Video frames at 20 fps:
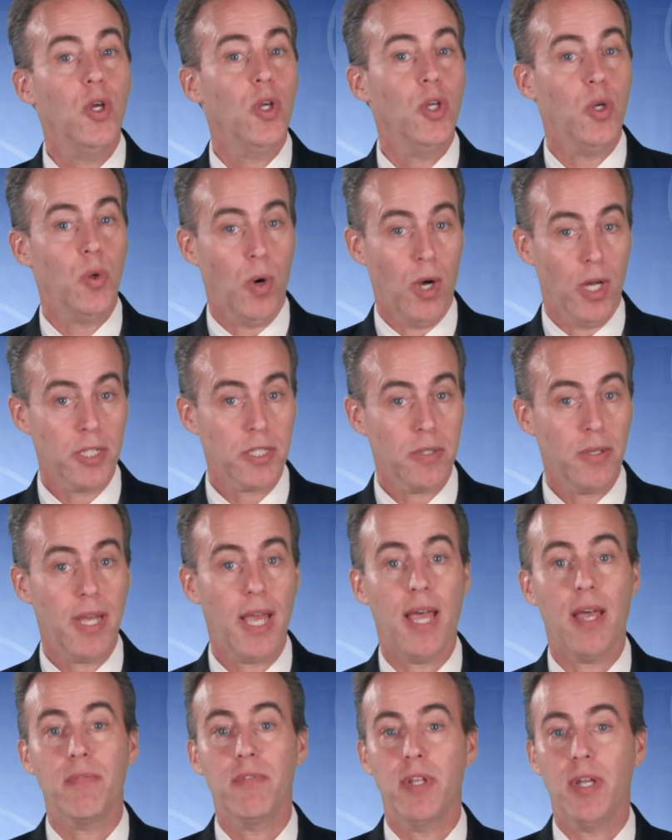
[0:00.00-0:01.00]
You also
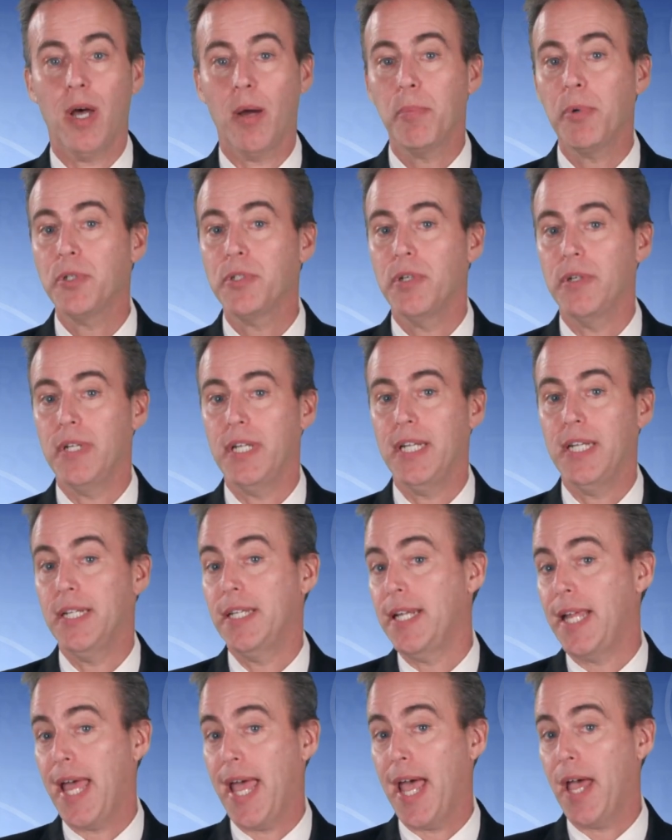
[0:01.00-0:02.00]
have the opportunity
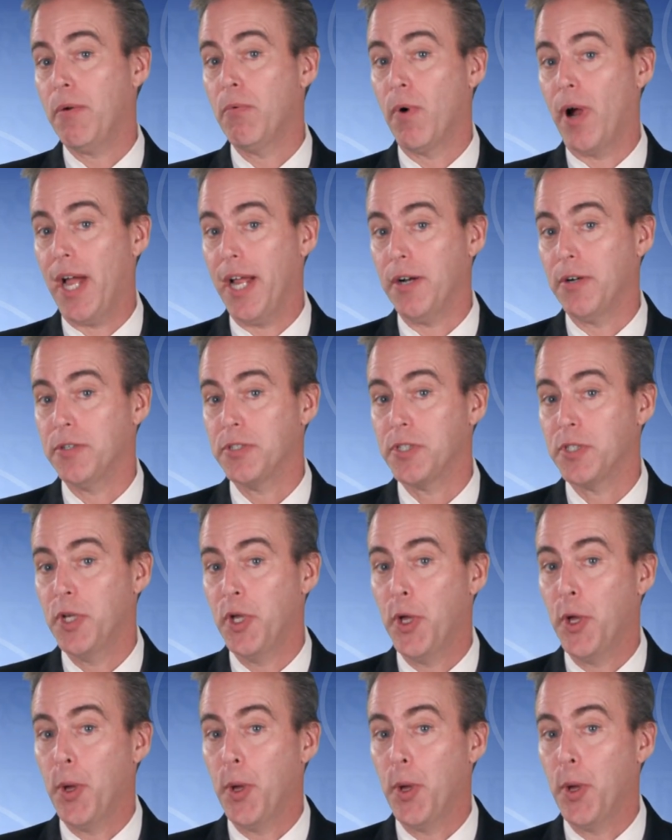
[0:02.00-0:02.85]
to add riders,